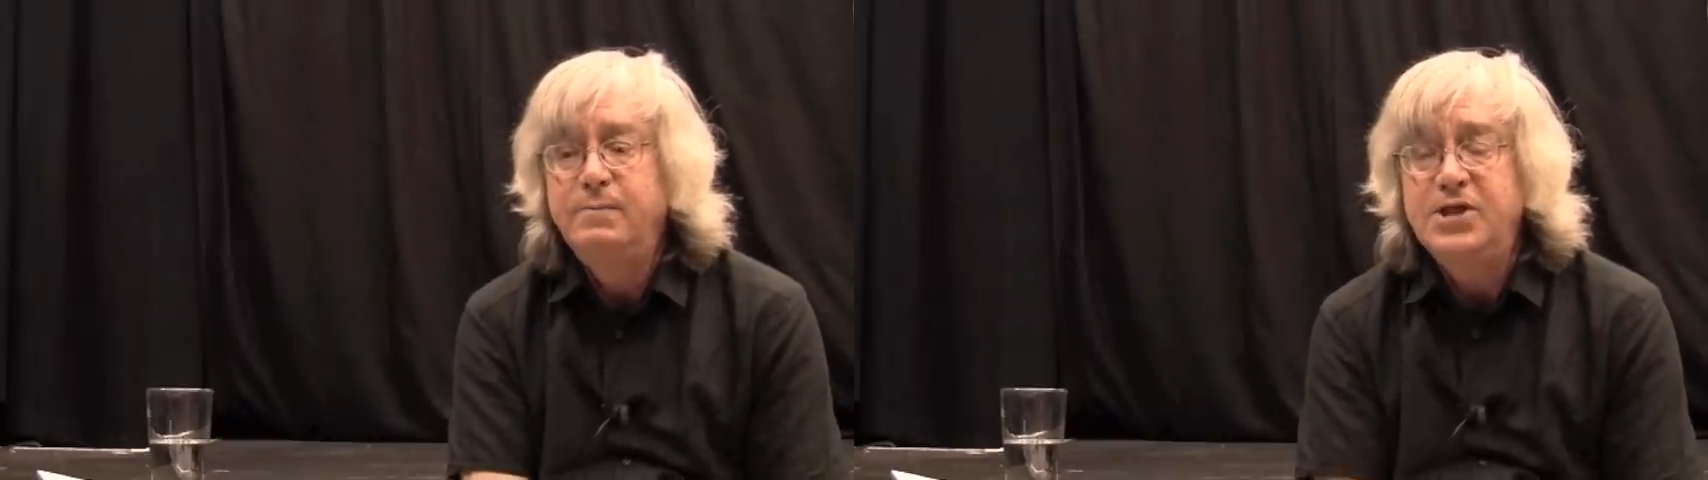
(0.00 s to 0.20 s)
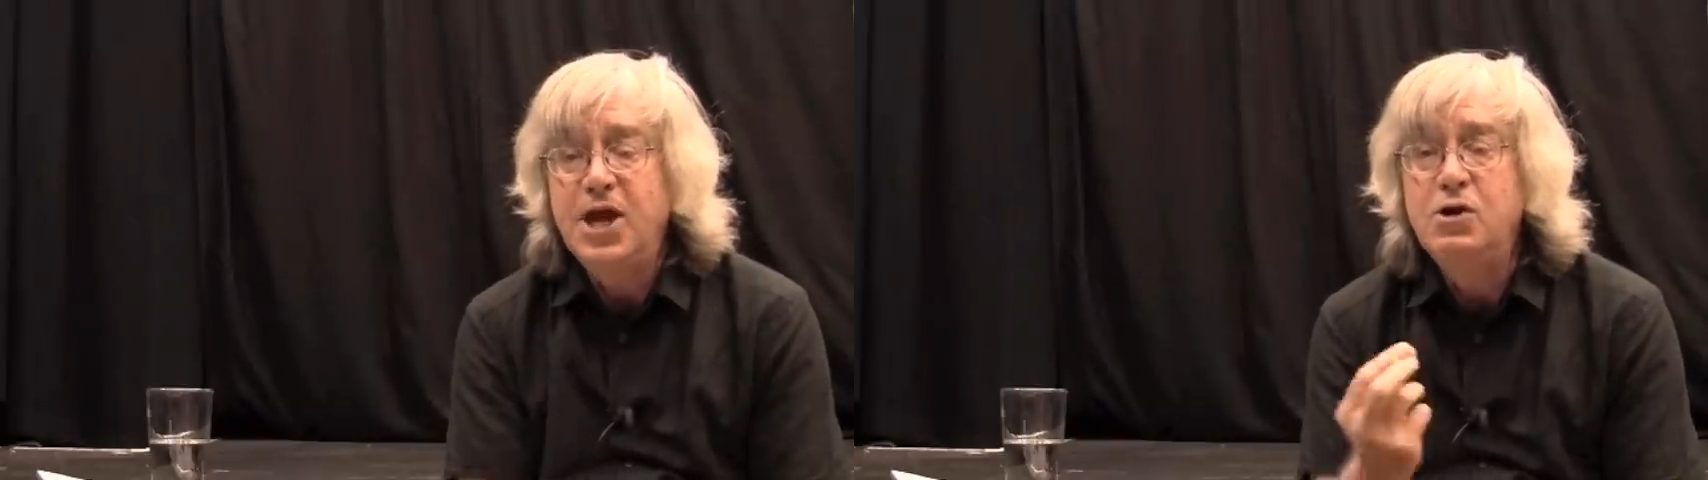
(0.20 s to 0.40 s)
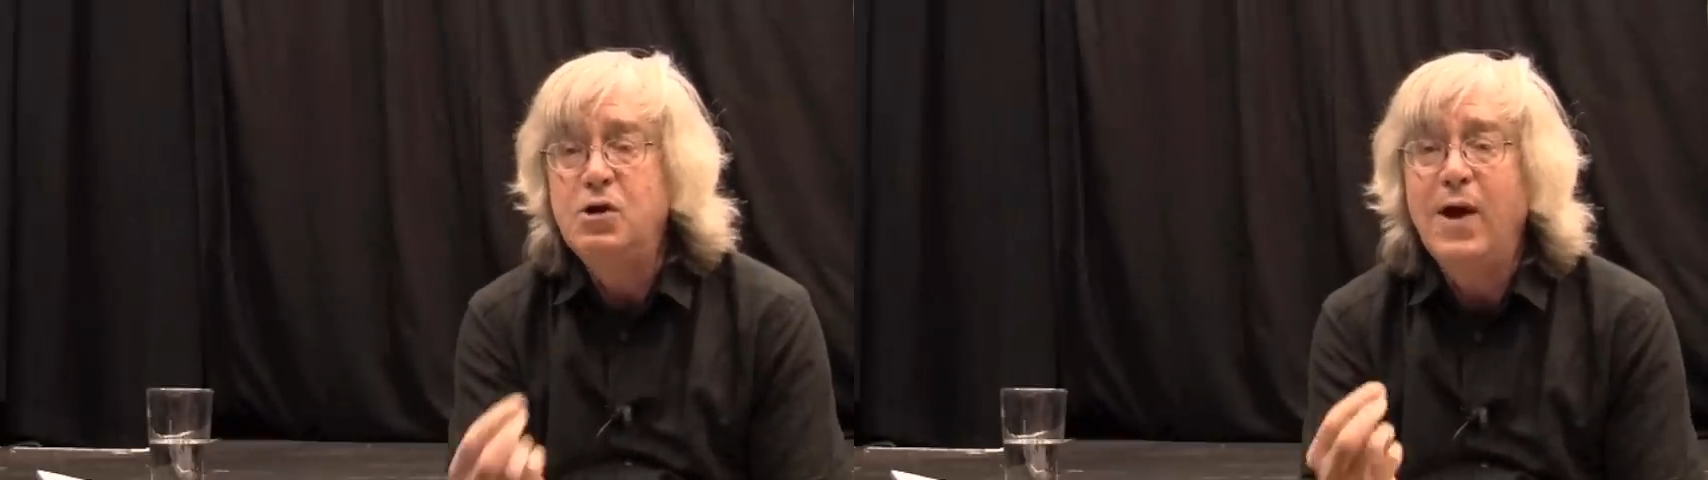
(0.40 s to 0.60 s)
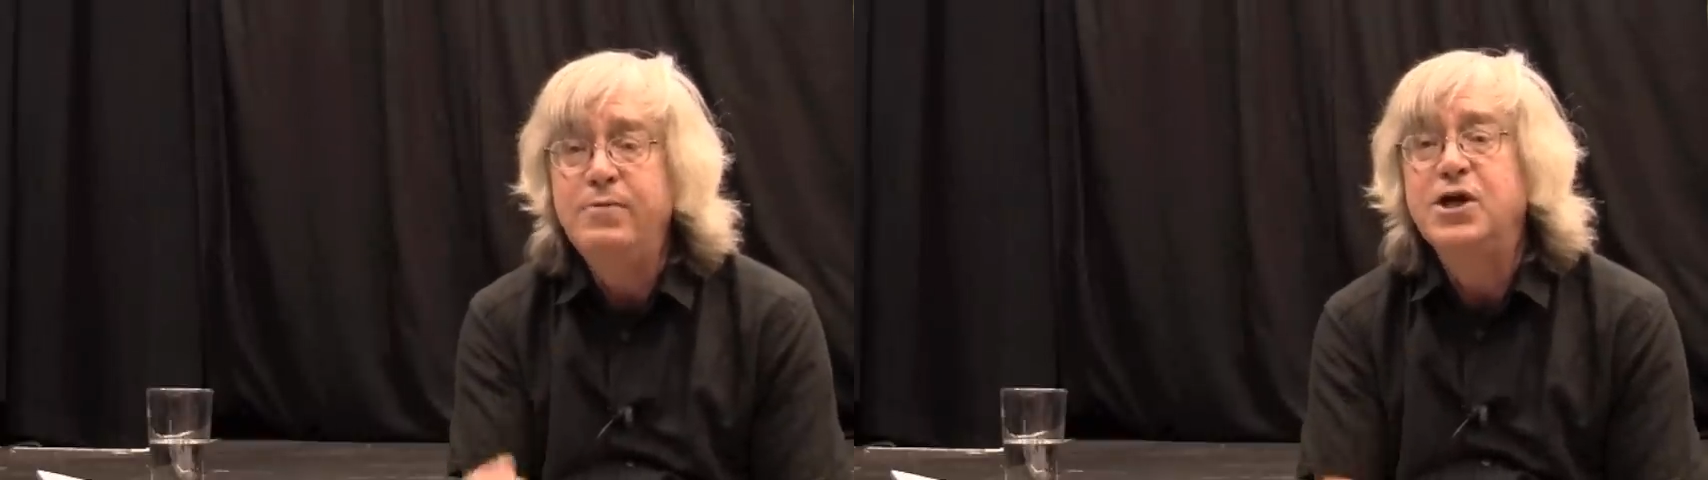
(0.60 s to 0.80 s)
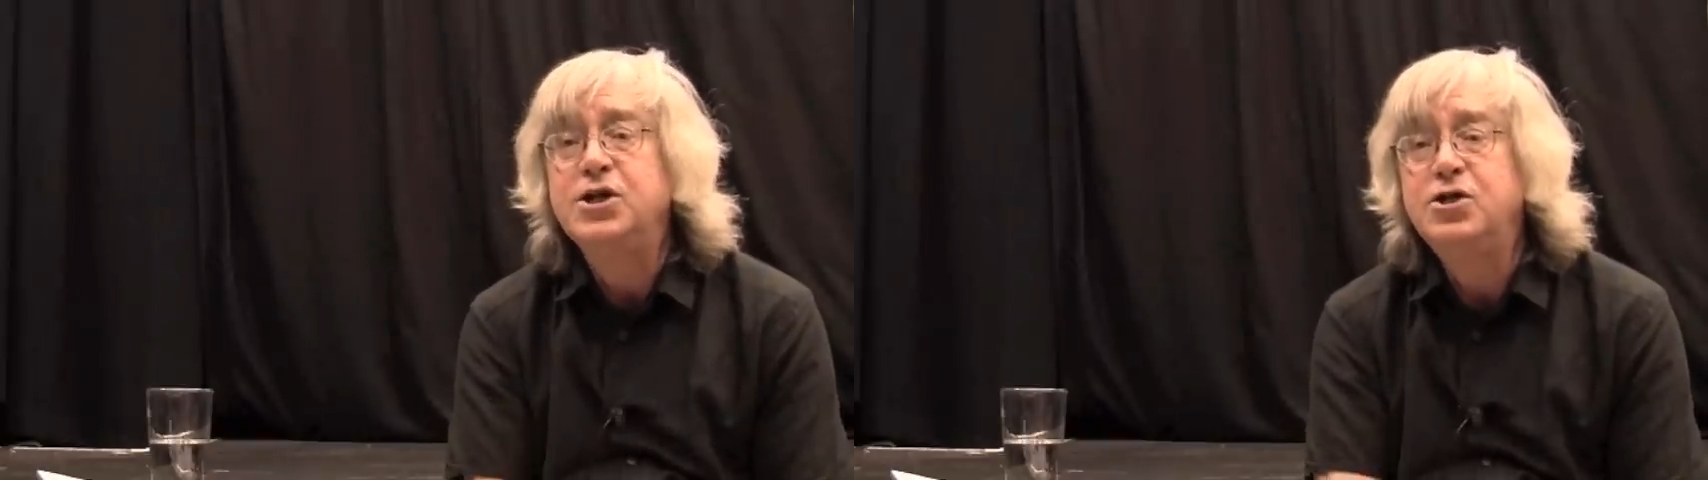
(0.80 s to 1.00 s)
But the only
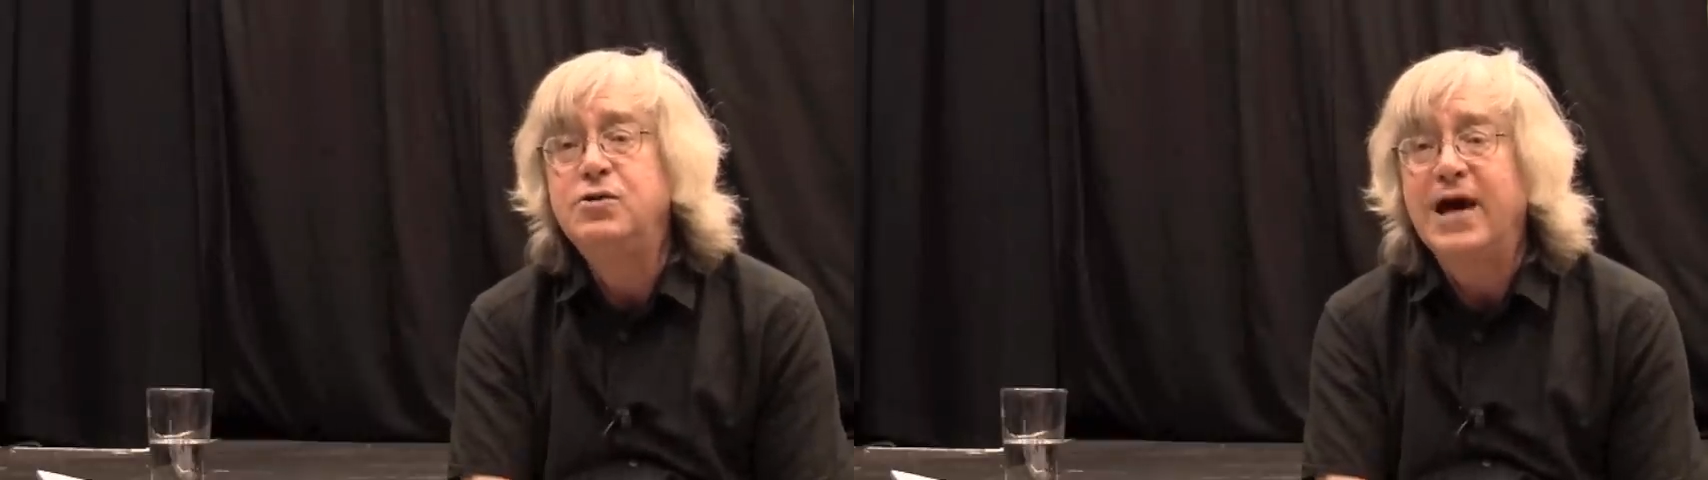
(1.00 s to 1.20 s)
way we can do